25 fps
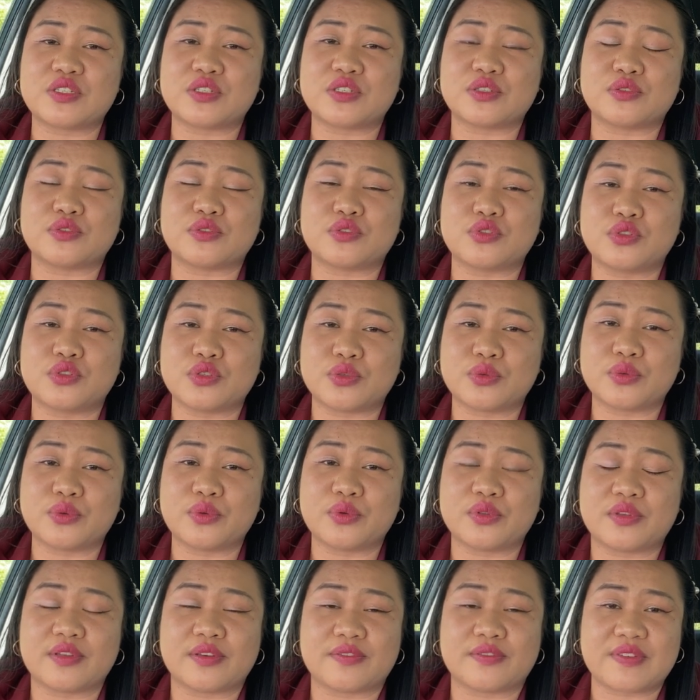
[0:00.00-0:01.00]
to
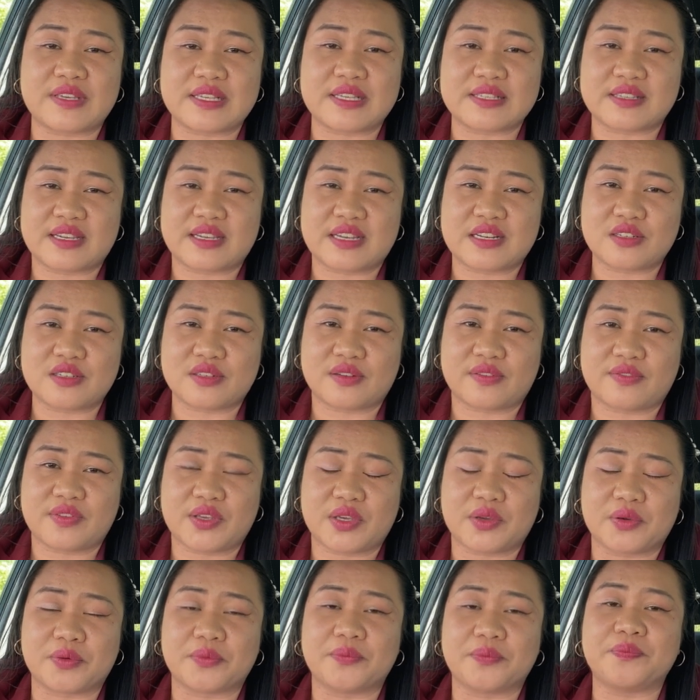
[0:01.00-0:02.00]
do the visa
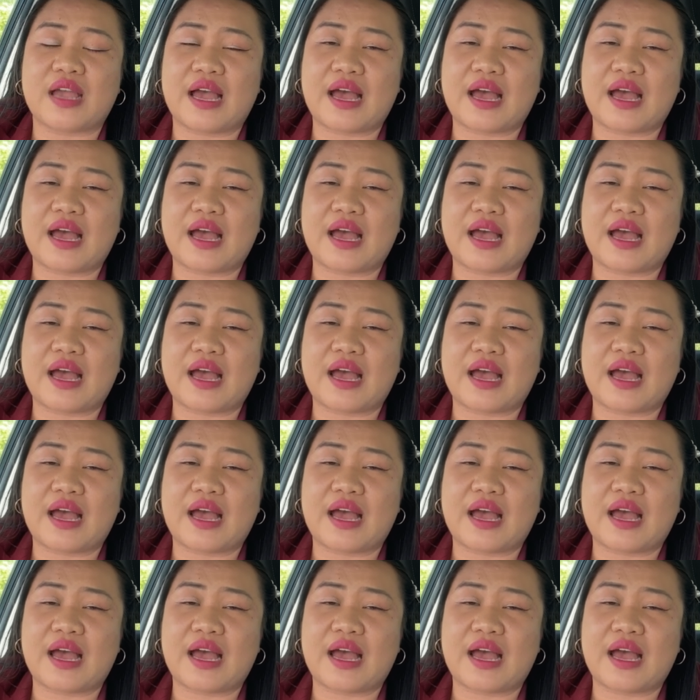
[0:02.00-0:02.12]
interview